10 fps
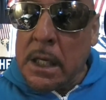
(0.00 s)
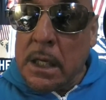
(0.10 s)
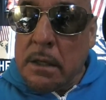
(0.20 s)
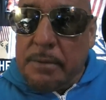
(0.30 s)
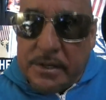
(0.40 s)

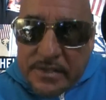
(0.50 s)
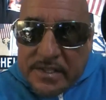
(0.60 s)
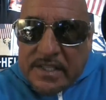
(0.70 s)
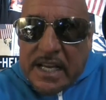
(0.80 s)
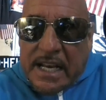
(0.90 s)
Because the
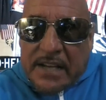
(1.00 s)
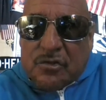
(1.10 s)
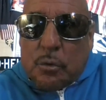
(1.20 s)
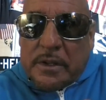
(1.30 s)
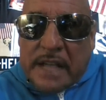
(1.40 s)
skin has to
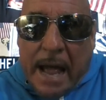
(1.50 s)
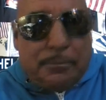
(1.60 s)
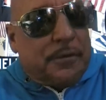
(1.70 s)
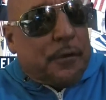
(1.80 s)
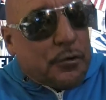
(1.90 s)
adapt.
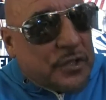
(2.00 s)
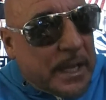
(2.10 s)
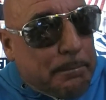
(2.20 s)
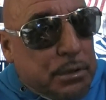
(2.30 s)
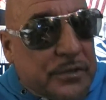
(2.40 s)
First you get
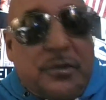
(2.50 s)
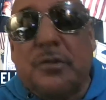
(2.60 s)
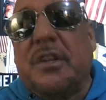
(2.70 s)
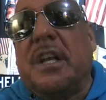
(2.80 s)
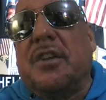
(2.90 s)
blisters,
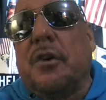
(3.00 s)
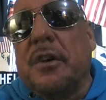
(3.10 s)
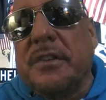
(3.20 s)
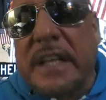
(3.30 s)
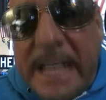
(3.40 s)
then they turn
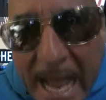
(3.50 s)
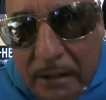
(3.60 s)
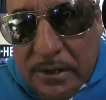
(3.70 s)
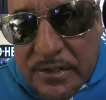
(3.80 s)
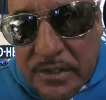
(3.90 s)
into
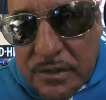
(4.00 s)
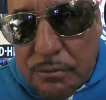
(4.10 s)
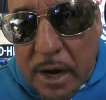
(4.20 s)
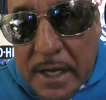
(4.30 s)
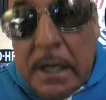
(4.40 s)
calluses, right?